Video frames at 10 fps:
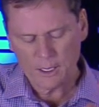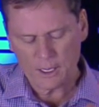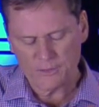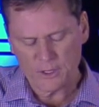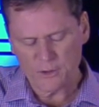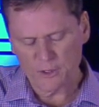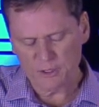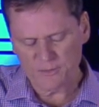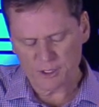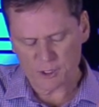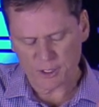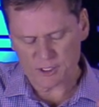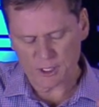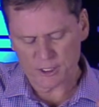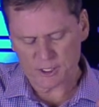And then the New Living
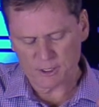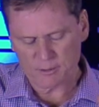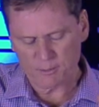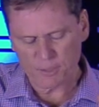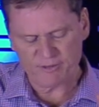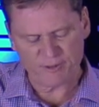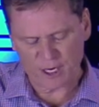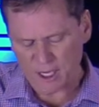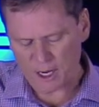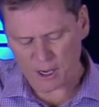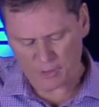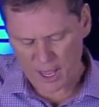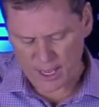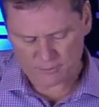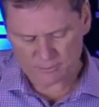Translation. But forget all
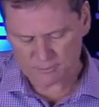that.